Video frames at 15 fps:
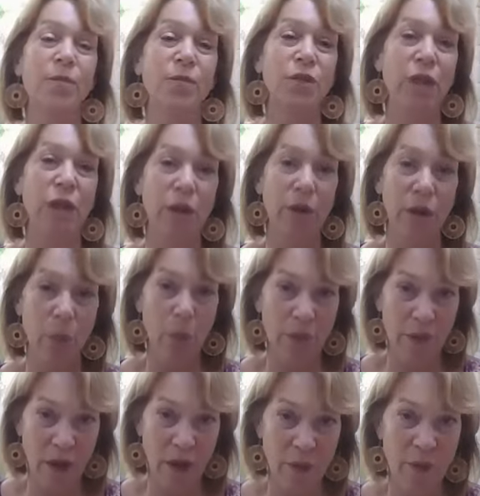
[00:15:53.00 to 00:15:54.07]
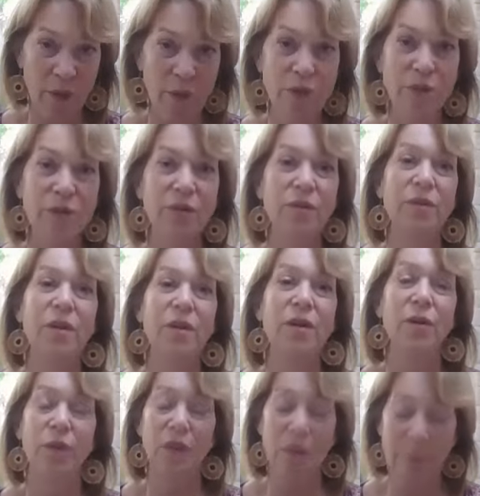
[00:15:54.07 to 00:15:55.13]
sharing with others the
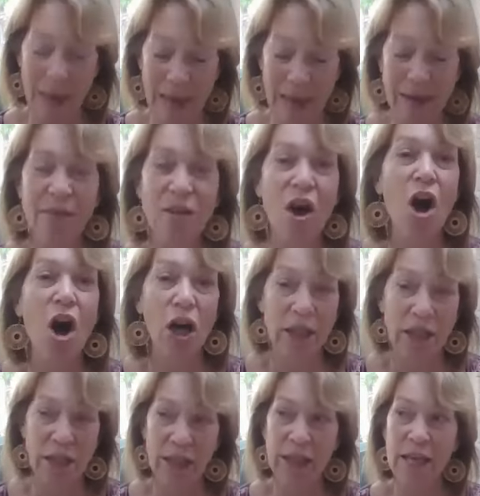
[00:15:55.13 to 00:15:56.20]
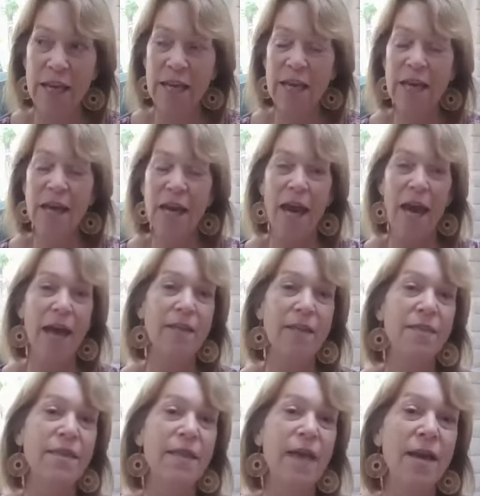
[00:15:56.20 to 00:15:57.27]
good, the bad, and the ugly.
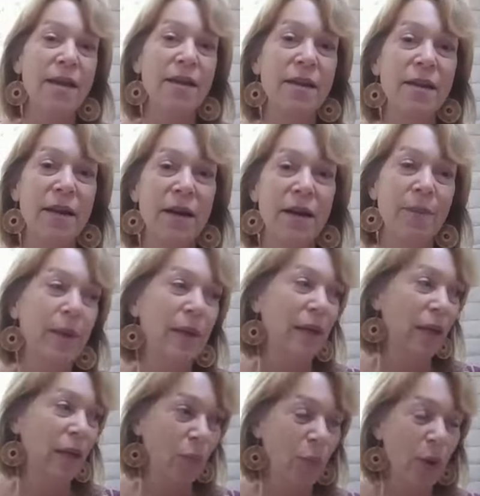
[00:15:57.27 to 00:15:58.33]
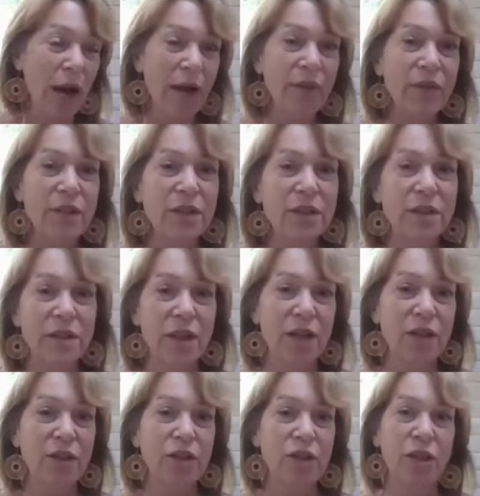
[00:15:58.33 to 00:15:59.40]
And then in our private
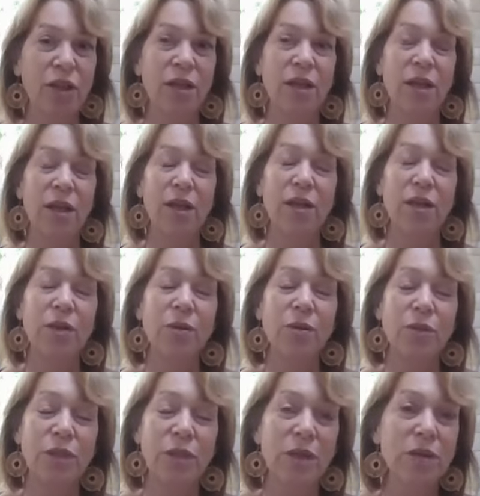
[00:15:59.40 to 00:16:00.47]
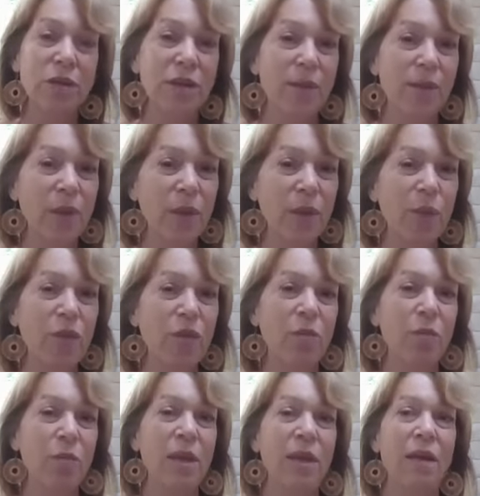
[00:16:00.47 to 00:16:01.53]
discussion, you shared something with
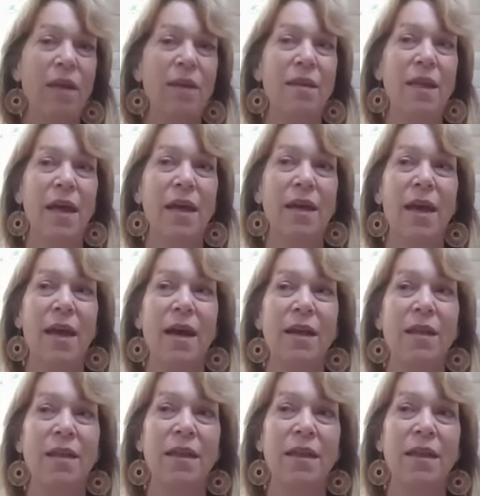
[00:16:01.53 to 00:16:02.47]
me that I